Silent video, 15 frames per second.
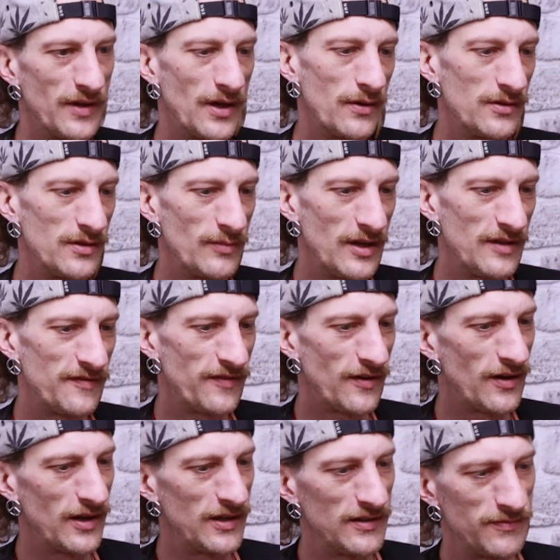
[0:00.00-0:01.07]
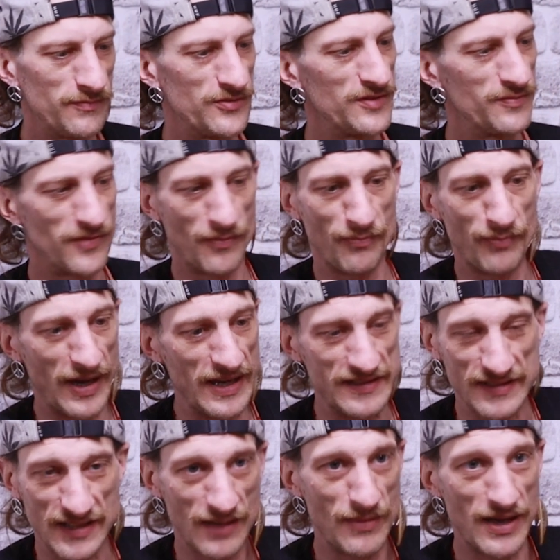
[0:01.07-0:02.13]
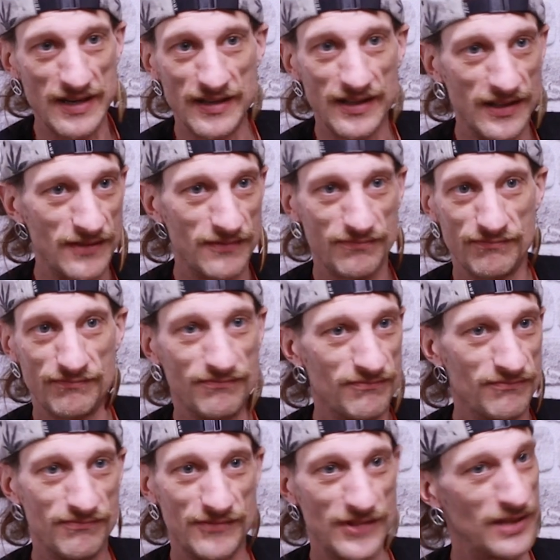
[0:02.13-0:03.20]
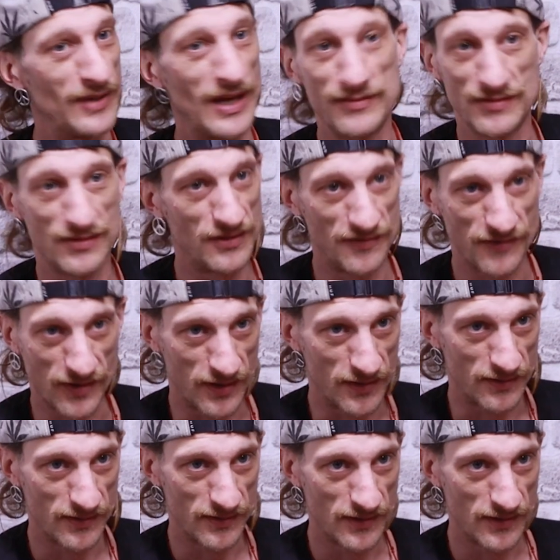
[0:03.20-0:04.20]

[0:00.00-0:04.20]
Now, you may find just from basic amending, you can be absolutely fine.